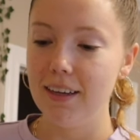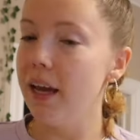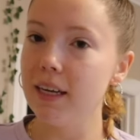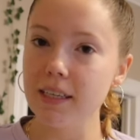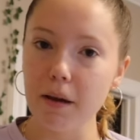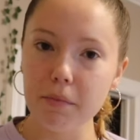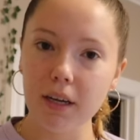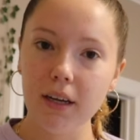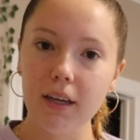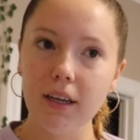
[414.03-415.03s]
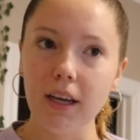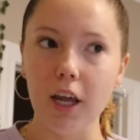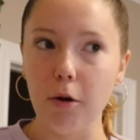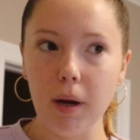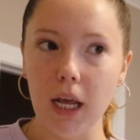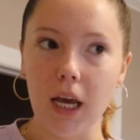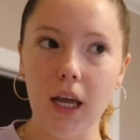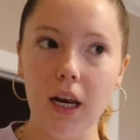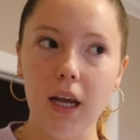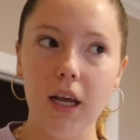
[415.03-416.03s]
Except
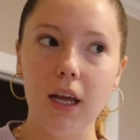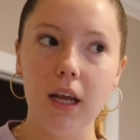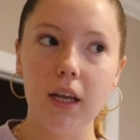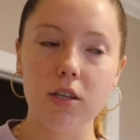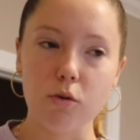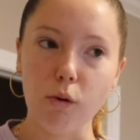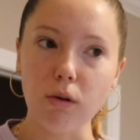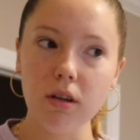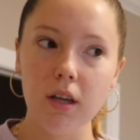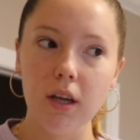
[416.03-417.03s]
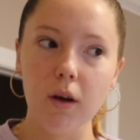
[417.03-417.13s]
intermediate school,